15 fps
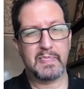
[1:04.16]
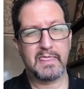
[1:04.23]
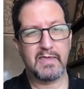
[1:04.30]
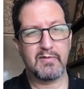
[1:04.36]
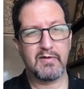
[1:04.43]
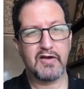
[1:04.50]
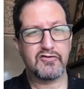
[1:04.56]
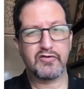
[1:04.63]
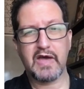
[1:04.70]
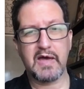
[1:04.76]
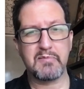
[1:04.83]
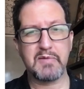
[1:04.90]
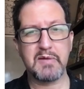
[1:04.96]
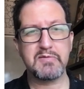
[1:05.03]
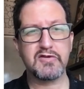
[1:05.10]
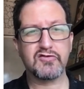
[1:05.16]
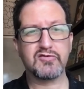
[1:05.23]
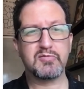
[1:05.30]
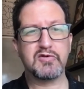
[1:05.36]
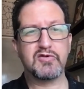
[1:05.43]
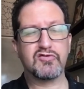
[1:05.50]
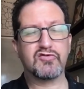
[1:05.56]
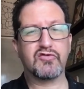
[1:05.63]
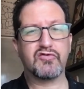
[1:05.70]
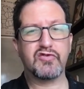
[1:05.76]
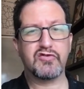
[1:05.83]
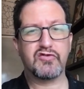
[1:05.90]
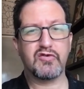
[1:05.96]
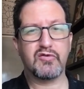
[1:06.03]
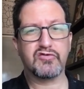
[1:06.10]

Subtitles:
that's okay. Maybe this will be useful for you too.